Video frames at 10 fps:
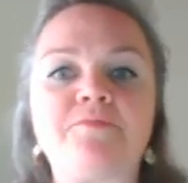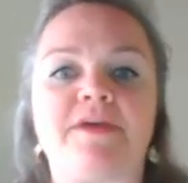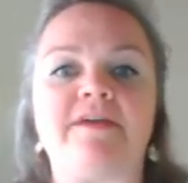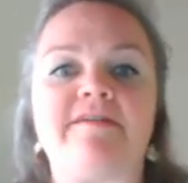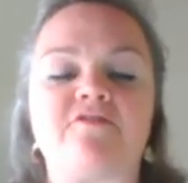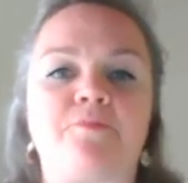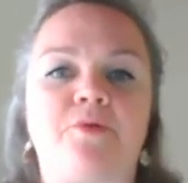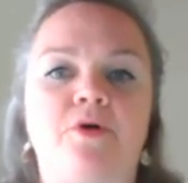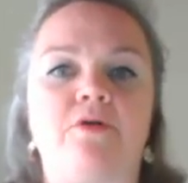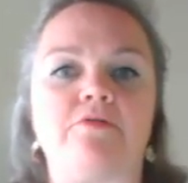piece of
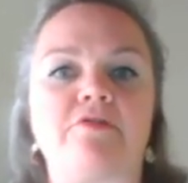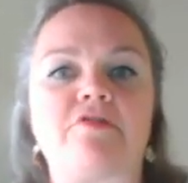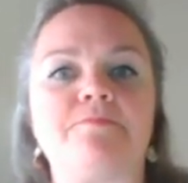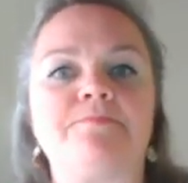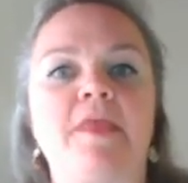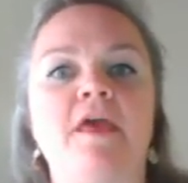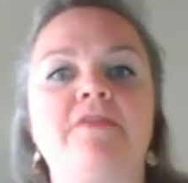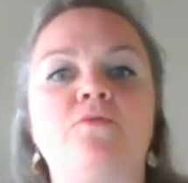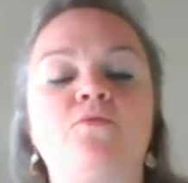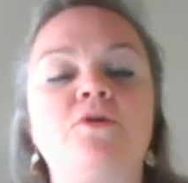prose,
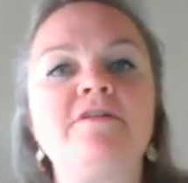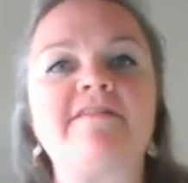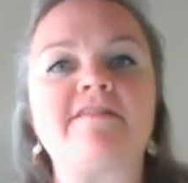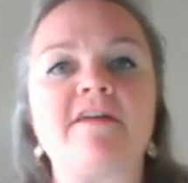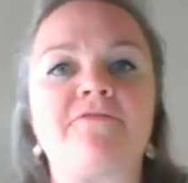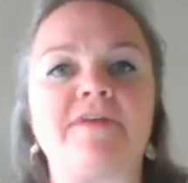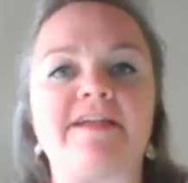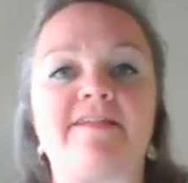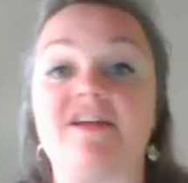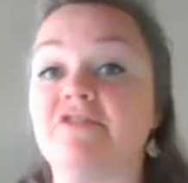the word
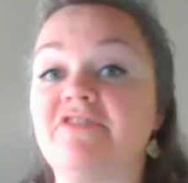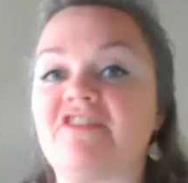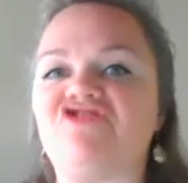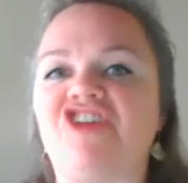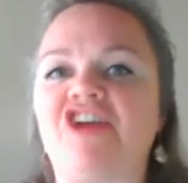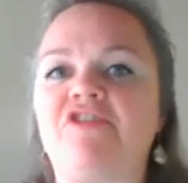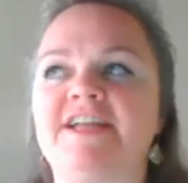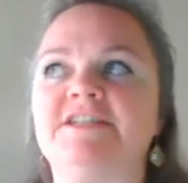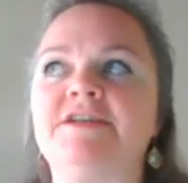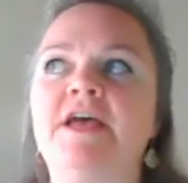sufferings here, this
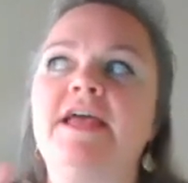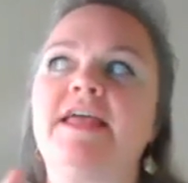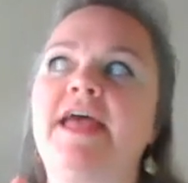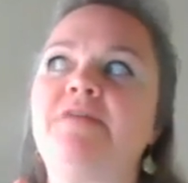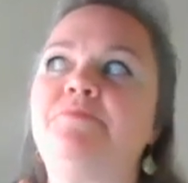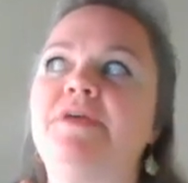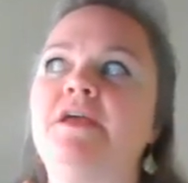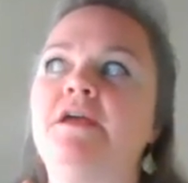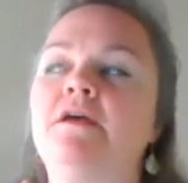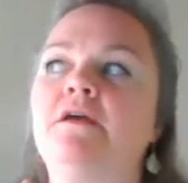gerund, can
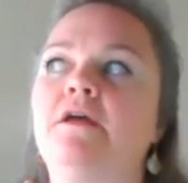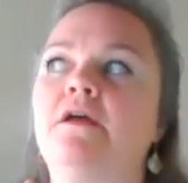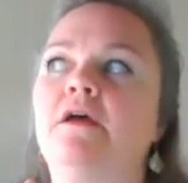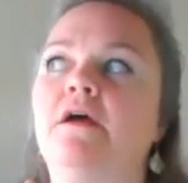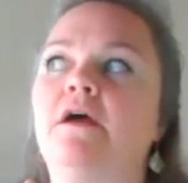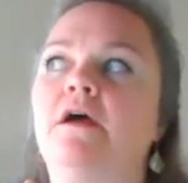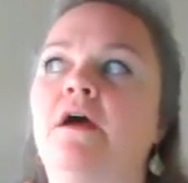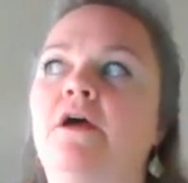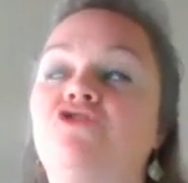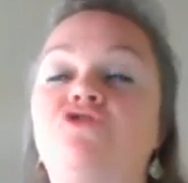be
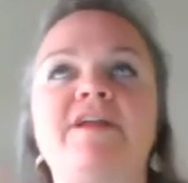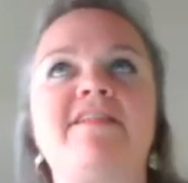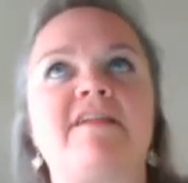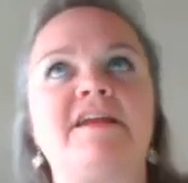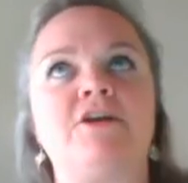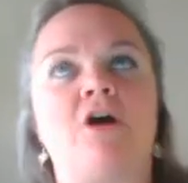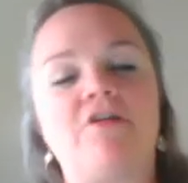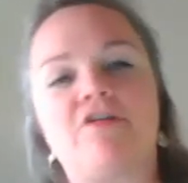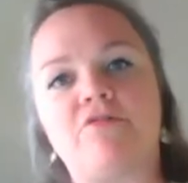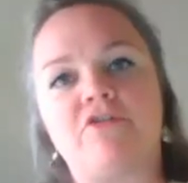translated
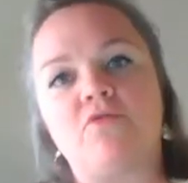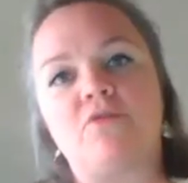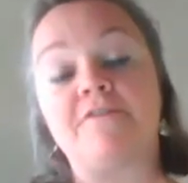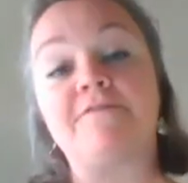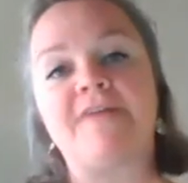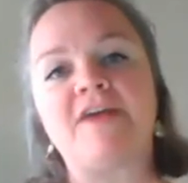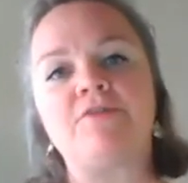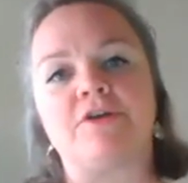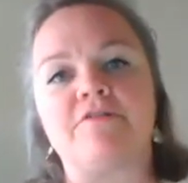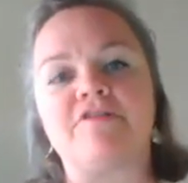also to the word
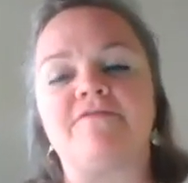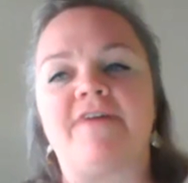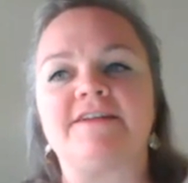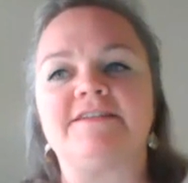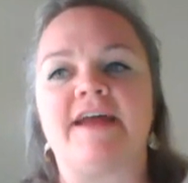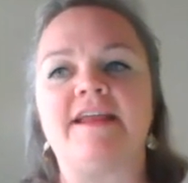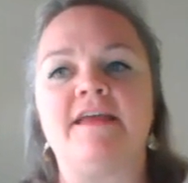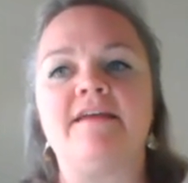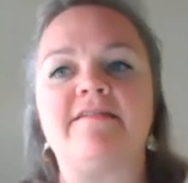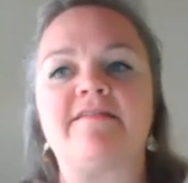failures. In fact, that
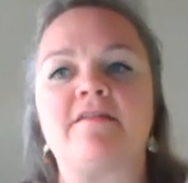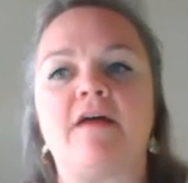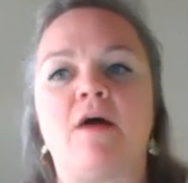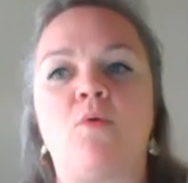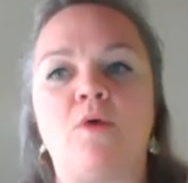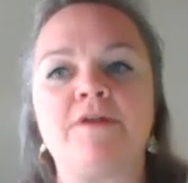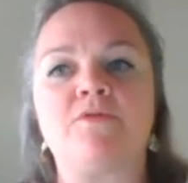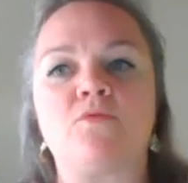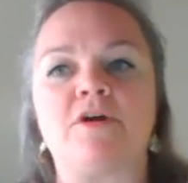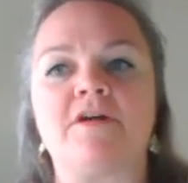is one of the
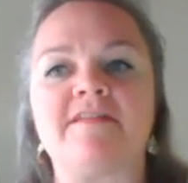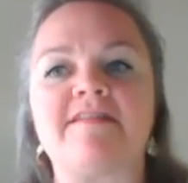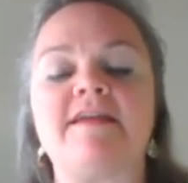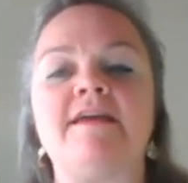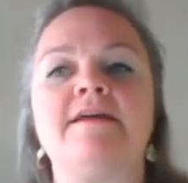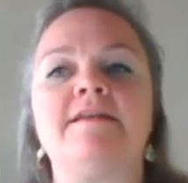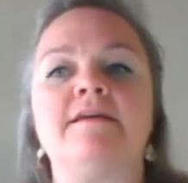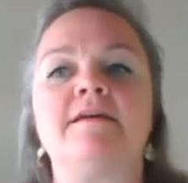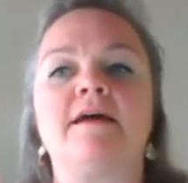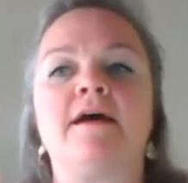words in,
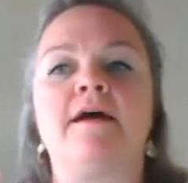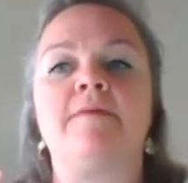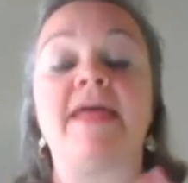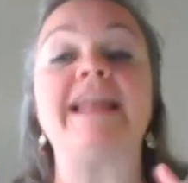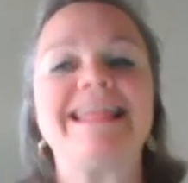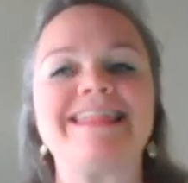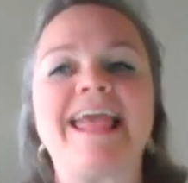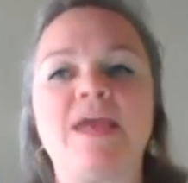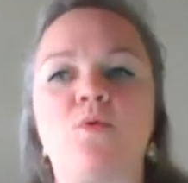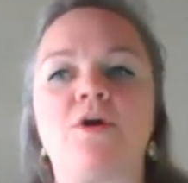that is
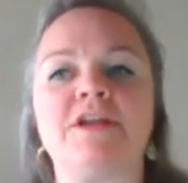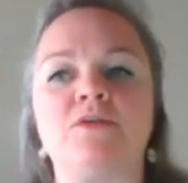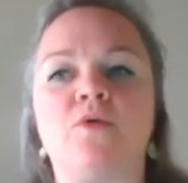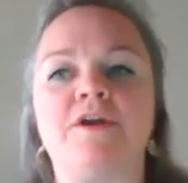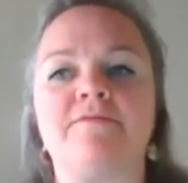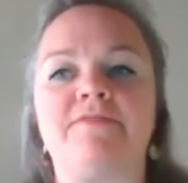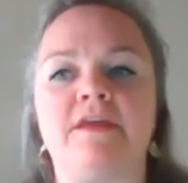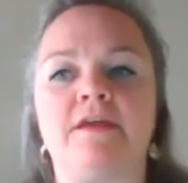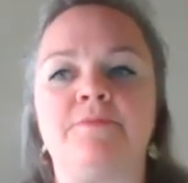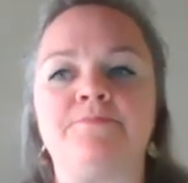a word in one of the